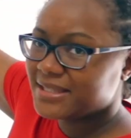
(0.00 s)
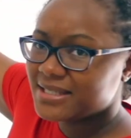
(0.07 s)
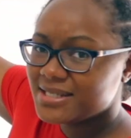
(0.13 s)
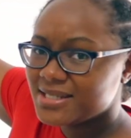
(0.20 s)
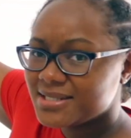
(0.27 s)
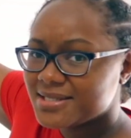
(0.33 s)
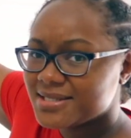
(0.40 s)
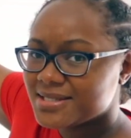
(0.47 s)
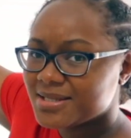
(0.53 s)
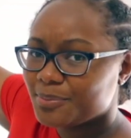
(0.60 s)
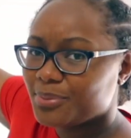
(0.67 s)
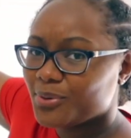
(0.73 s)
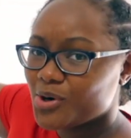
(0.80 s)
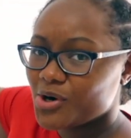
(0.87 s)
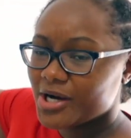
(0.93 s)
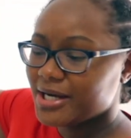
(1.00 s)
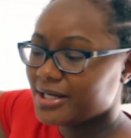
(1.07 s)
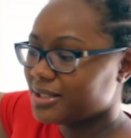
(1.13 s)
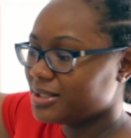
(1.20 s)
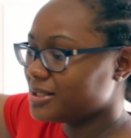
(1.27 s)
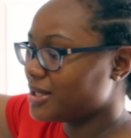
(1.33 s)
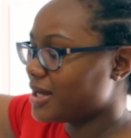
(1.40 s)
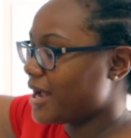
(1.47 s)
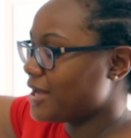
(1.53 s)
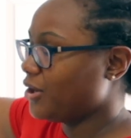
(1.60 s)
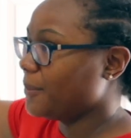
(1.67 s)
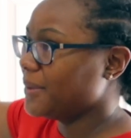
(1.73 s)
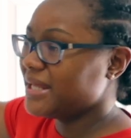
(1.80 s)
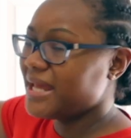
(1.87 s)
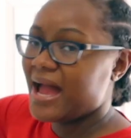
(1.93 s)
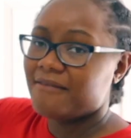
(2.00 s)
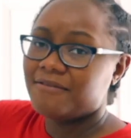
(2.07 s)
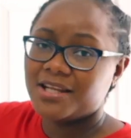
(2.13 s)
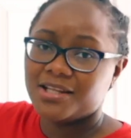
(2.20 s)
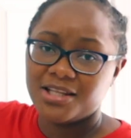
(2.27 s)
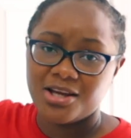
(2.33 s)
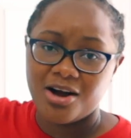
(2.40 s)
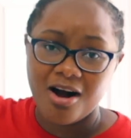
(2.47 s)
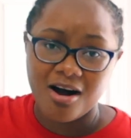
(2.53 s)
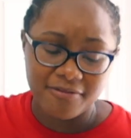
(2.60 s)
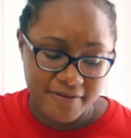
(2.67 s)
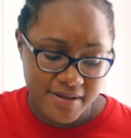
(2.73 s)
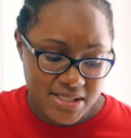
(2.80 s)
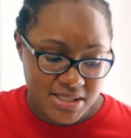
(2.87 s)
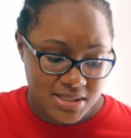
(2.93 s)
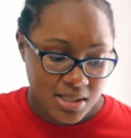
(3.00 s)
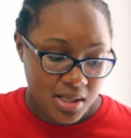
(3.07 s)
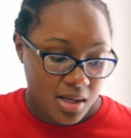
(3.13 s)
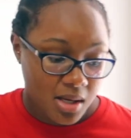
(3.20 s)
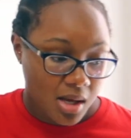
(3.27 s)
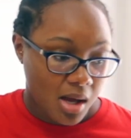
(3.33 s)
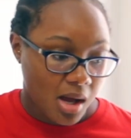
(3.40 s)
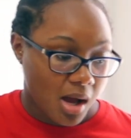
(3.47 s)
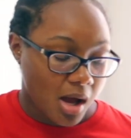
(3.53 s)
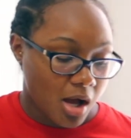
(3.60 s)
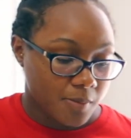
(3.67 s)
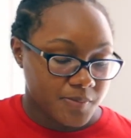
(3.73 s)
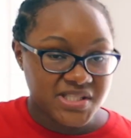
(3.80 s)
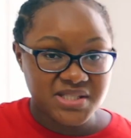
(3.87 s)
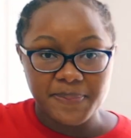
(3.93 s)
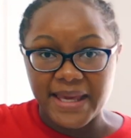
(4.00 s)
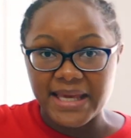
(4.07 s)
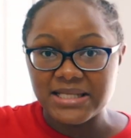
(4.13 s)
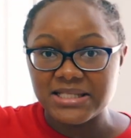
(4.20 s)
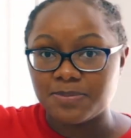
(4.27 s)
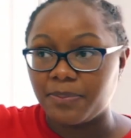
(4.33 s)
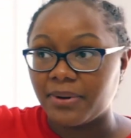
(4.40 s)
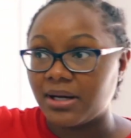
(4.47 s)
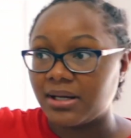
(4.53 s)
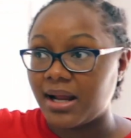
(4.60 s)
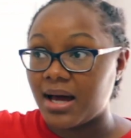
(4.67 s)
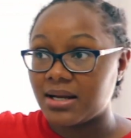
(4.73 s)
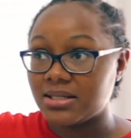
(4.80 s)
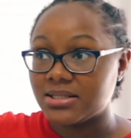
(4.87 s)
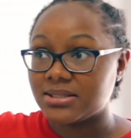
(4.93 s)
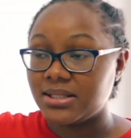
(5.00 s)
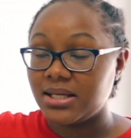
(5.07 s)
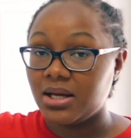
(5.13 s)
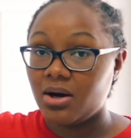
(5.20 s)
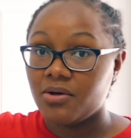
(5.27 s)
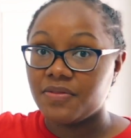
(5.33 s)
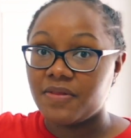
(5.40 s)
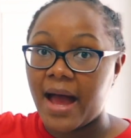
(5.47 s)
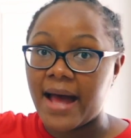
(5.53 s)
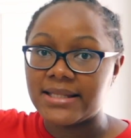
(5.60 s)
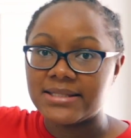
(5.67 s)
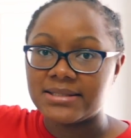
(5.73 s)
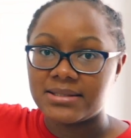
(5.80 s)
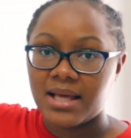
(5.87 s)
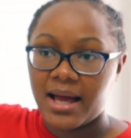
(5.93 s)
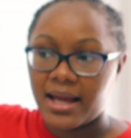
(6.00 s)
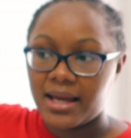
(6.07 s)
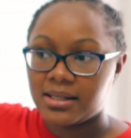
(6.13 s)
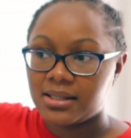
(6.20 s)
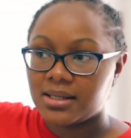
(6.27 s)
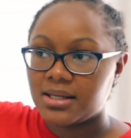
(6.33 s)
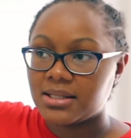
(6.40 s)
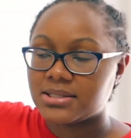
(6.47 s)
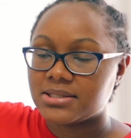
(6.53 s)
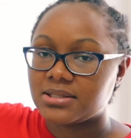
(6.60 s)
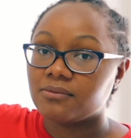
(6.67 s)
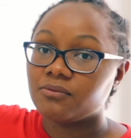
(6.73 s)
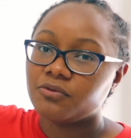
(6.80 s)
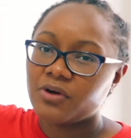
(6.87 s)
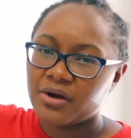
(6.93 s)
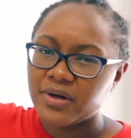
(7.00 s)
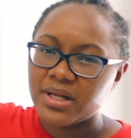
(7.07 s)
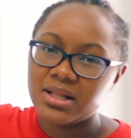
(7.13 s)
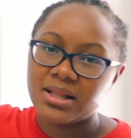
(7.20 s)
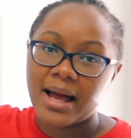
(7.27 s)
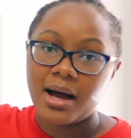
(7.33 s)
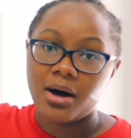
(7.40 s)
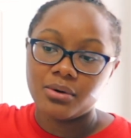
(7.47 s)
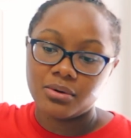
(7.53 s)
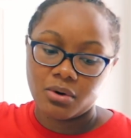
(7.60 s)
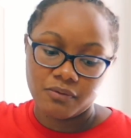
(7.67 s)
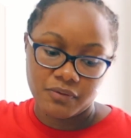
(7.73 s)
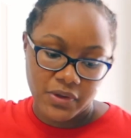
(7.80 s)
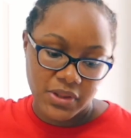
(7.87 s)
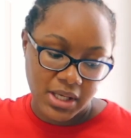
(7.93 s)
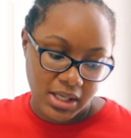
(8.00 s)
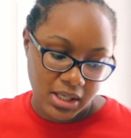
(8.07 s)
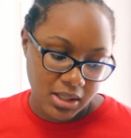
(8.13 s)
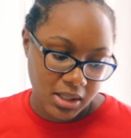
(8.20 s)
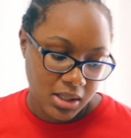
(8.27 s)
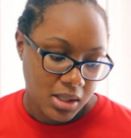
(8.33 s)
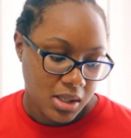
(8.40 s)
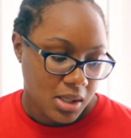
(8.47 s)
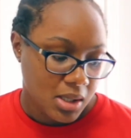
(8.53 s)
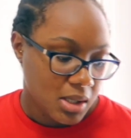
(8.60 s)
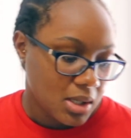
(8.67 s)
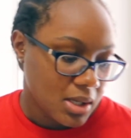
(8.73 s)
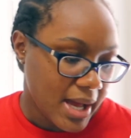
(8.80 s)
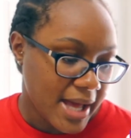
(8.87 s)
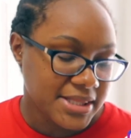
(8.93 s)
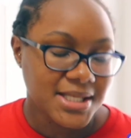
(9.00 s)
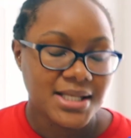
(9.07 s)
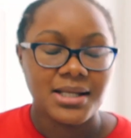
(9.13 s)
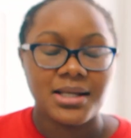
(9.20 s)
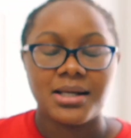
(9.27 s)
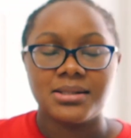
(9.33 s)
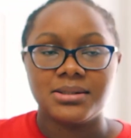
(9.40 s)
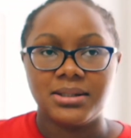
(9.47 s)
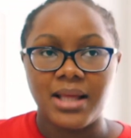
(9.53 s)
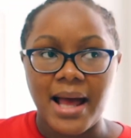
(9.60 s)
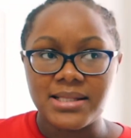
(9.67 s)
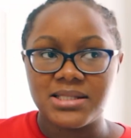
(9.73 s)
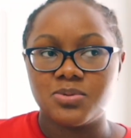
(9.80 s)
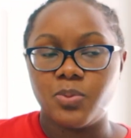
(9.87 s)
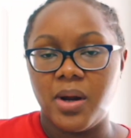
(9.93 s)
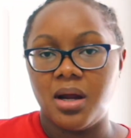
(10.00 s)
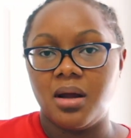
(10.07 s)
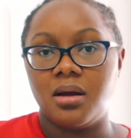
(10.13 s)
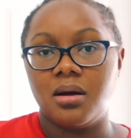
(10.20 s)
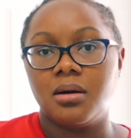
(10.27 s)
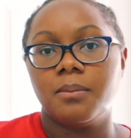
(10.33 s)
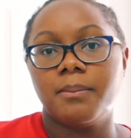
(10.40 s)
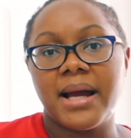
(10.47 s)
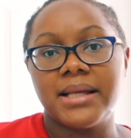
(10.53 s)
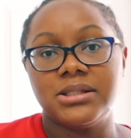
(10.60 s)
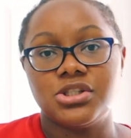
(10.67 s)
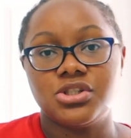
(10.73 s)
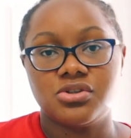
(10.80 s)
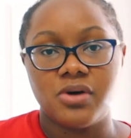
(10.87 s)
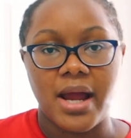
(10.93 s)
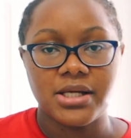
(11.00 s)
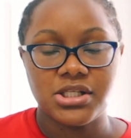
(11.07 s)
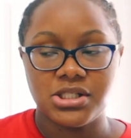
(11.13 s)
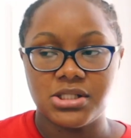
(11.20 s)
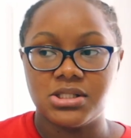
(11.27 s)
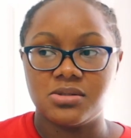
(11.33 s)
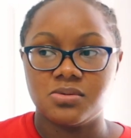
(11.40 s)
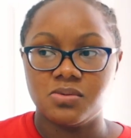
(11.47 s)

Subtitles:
this board. I normally have it in the office space, but honestly on that side it's very loud over there. I think that's where my distractions